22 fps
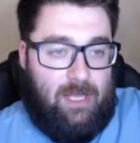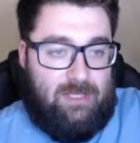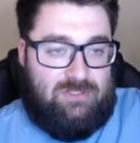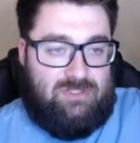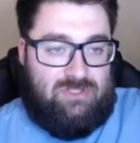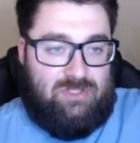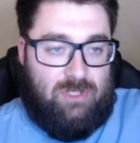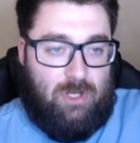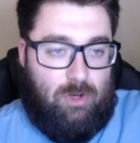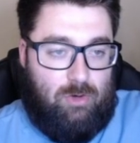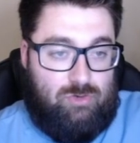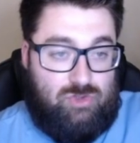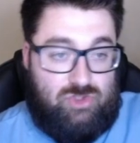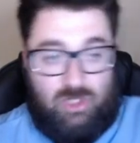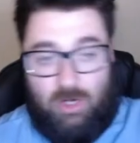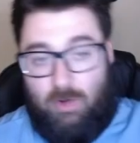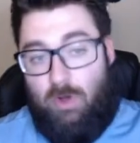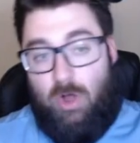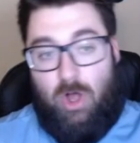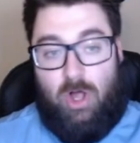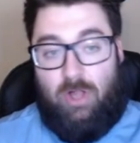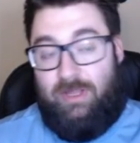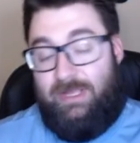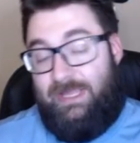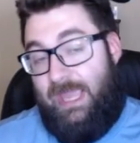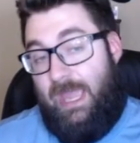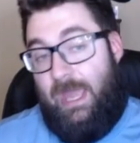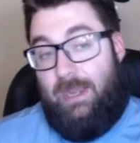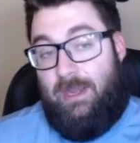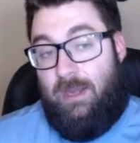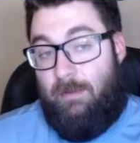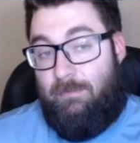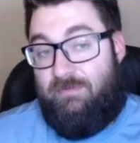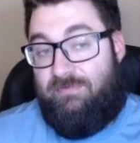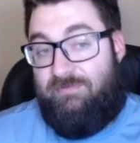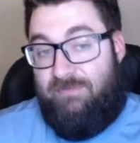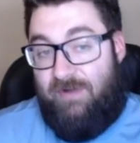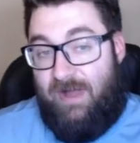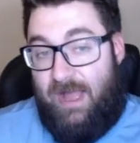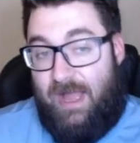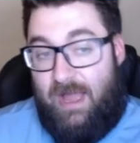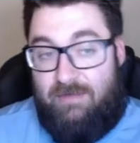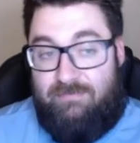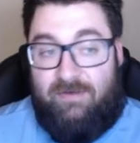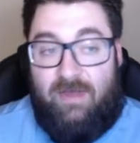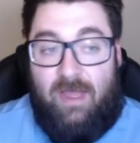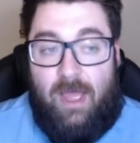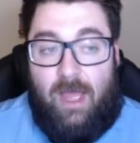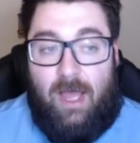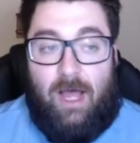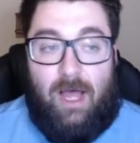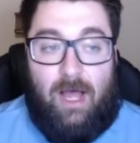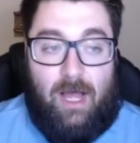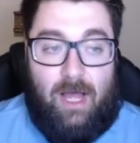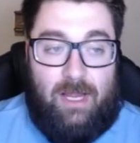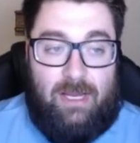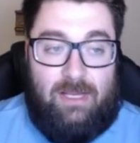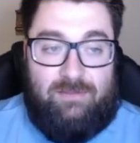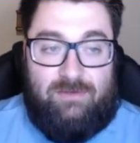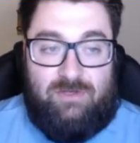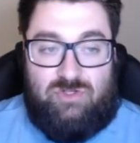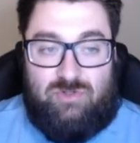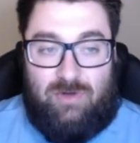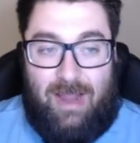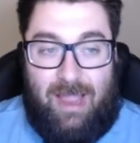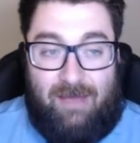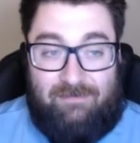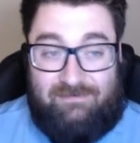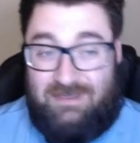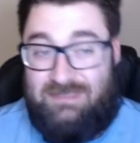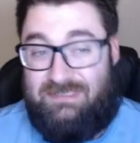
So Joe All, again, number five in the draft.